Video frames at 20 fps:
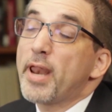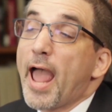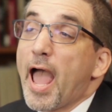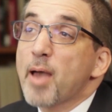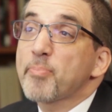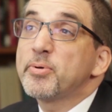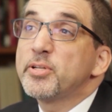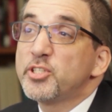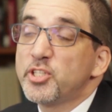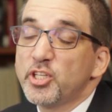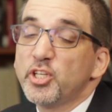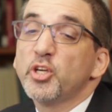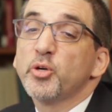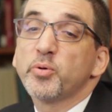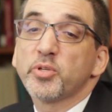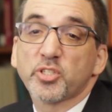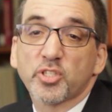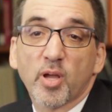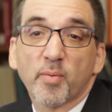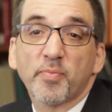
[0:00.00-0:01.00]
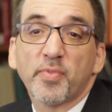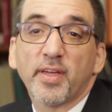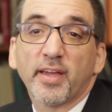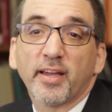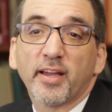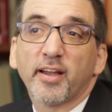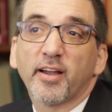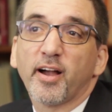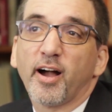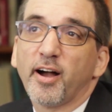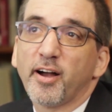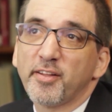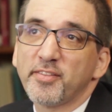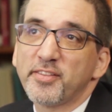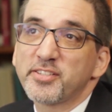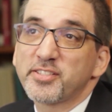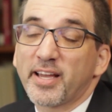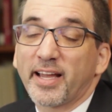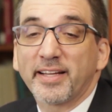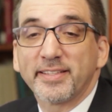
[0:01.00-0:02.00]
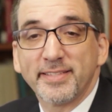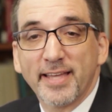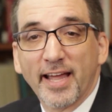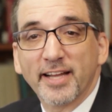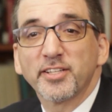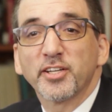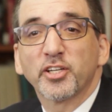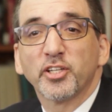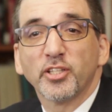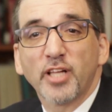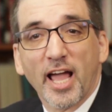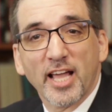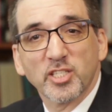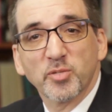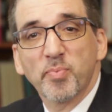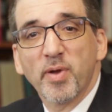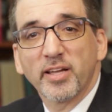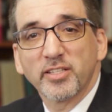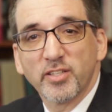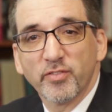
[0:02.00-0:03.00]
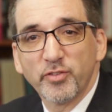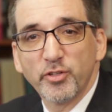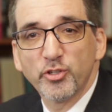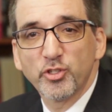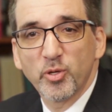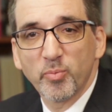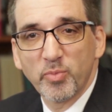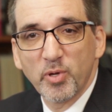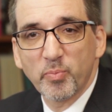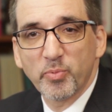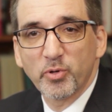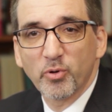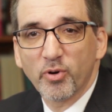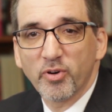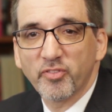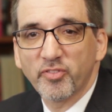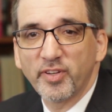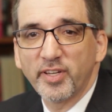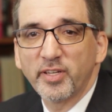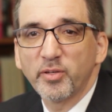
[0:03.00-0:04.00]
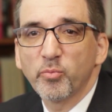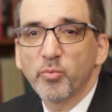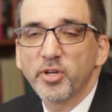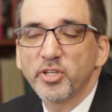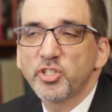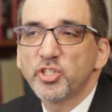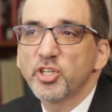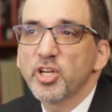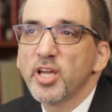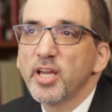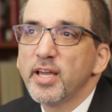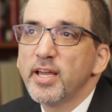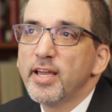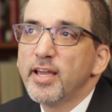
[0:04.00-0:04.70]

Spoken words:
happened to you is something, there's like a technical aspect of using buprenorphine, which